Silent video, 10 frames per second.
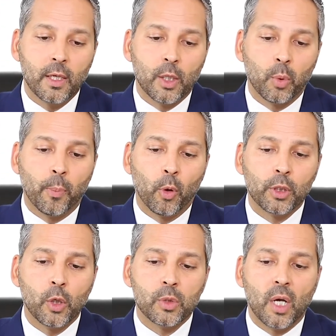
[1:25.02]
The
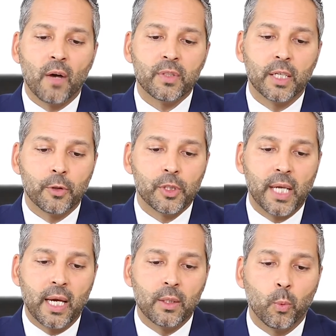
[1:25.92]
report goes off to
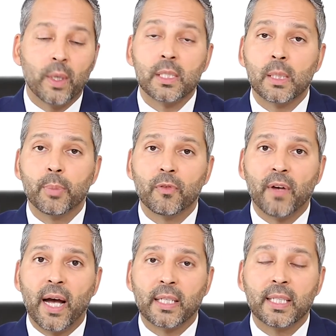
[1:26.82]
understand one simple
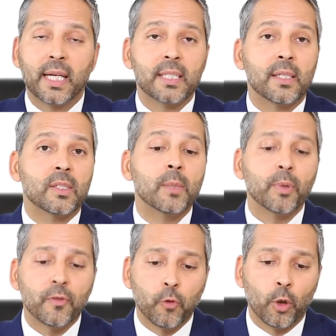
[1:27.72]
fact, and that is the
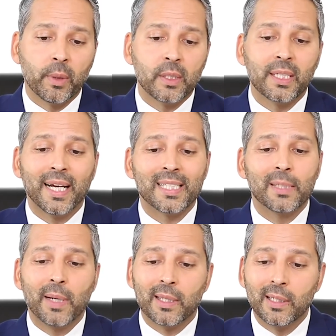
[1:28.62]
simple formula to
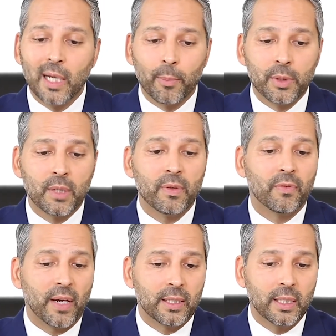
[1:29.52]
estimate the numbers of
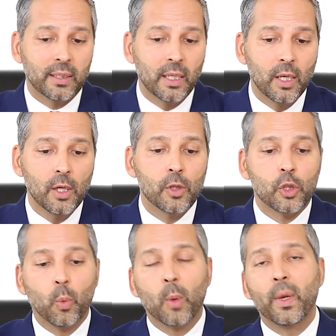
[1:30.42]
infected.
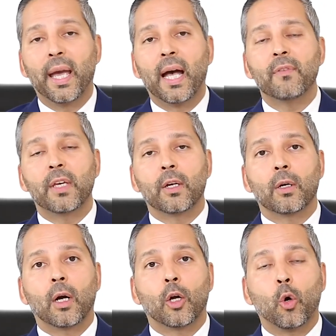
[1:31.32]
So what we have
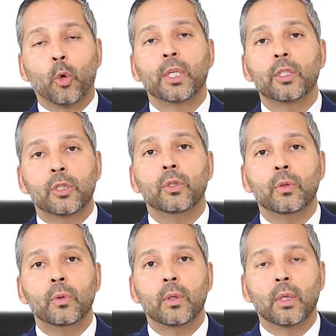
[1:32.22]
here, according
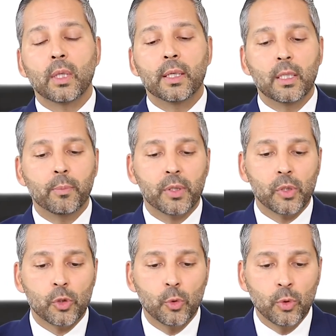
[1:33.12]
to the London
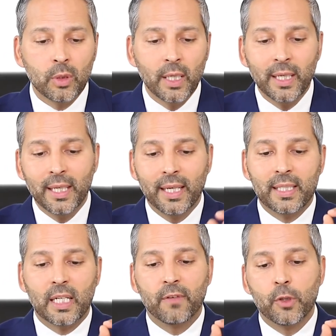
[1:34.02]
Business School,
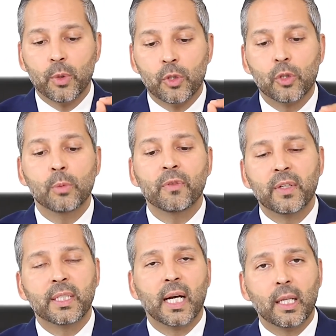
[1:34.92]
is that if you assume a
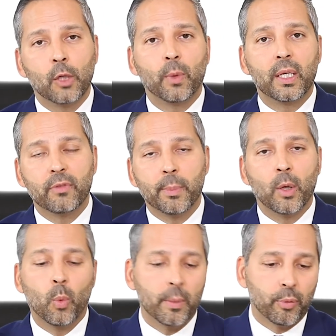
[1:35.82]
fatality rate of
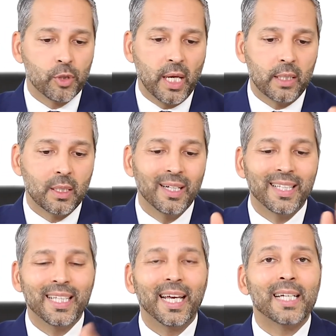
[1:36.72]
about
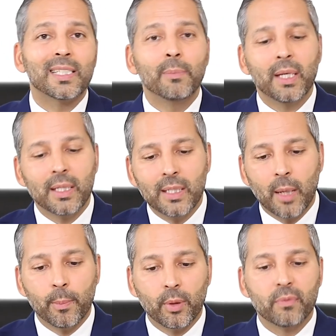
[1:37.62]
1%, the estimated
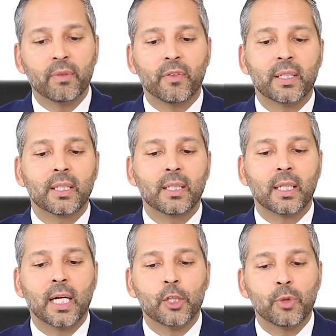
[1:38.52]
number of infected in
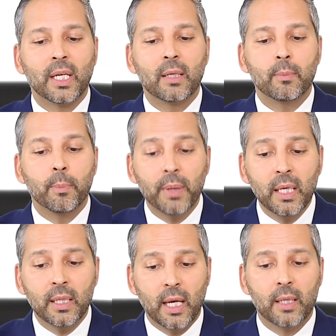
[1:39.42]
a country can
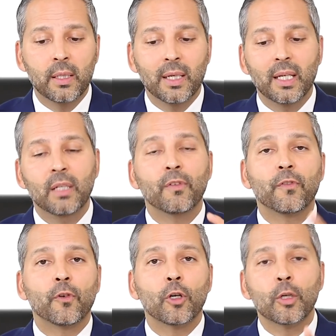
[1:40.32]
be then
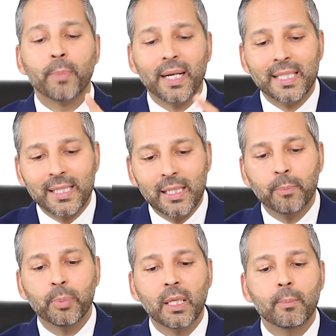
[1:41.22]
inferred by
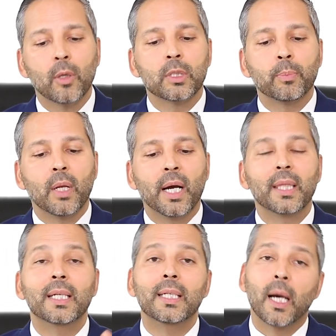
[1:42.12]
simply multiplying
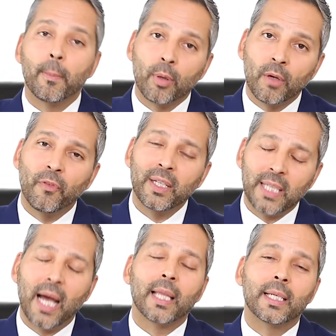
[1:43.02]
the number of
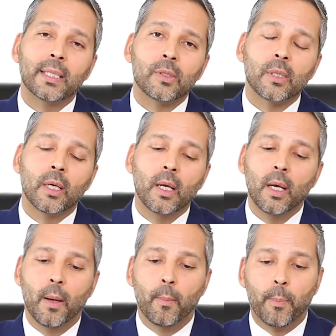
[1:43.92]
fatalities
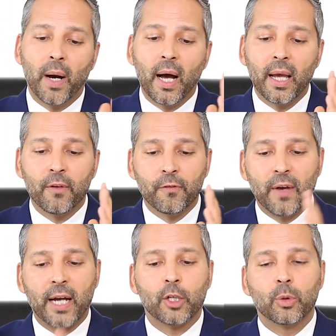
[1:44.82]
by a
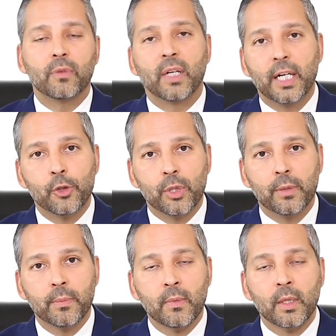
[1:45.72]
factor of 100.